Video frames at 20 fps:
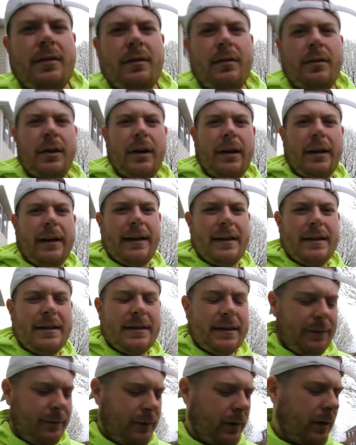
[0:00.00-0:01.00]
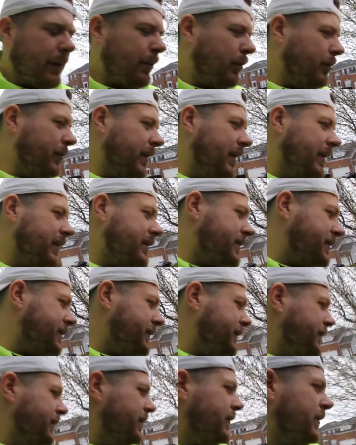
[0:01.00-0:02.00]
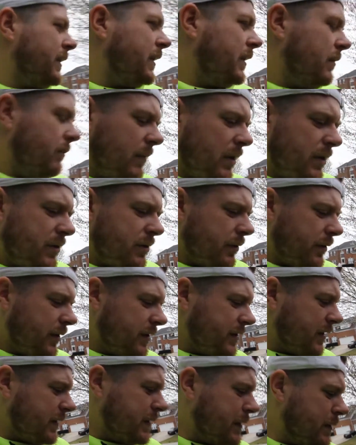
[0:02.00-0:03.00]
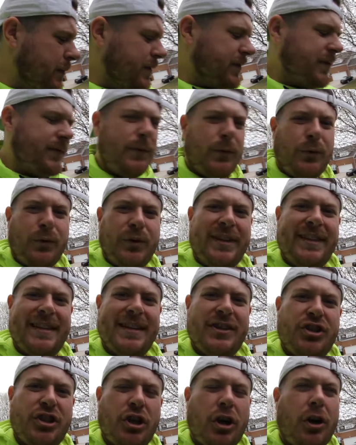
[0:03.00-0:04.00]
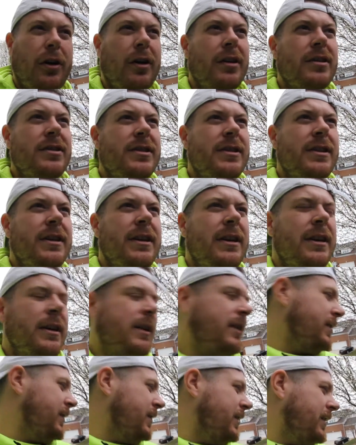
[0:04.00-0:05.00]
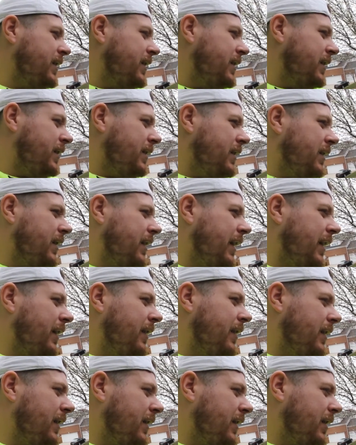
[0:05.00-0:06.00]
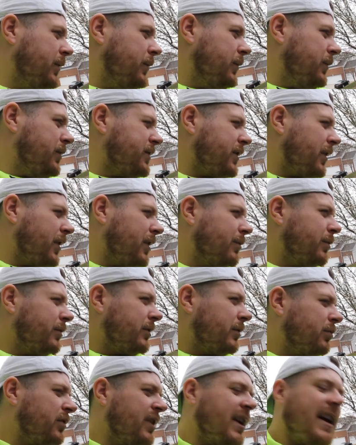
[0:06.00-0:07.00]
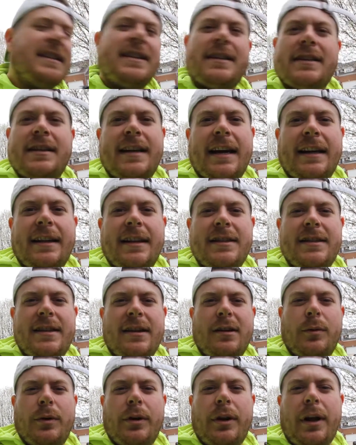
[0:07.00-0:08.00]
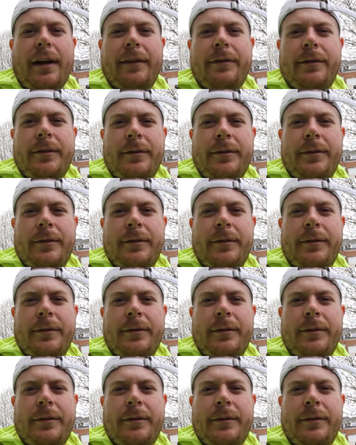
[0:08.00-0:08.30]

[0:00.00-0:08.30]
We're gonna let it sit for a couple minutes, make sure the system is fully discharged, and we'll start up with the process of taking the steering wheel off.